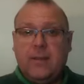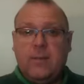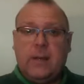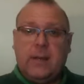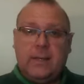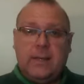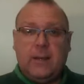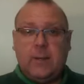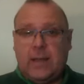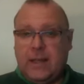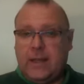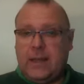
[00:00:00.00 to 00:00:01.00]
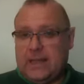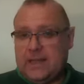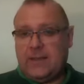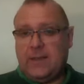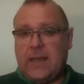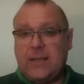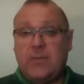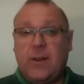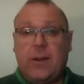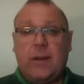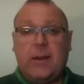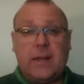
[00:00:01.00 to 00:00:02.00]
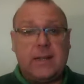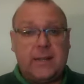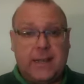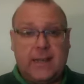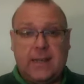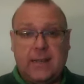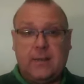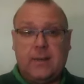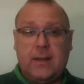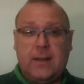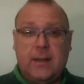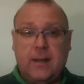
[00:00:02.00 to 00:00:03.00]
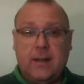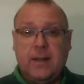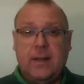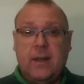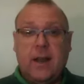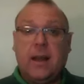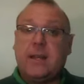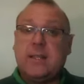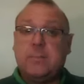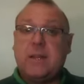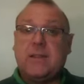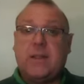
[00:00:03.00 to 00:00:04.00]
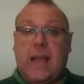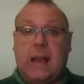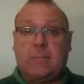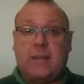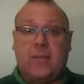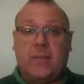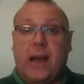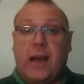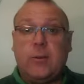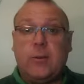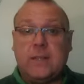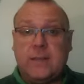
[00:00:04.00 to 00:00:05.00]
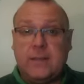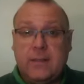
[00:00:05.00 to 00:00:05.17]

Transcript: Well, okay, that's very nice, thank you. I can speak to the captain of the host.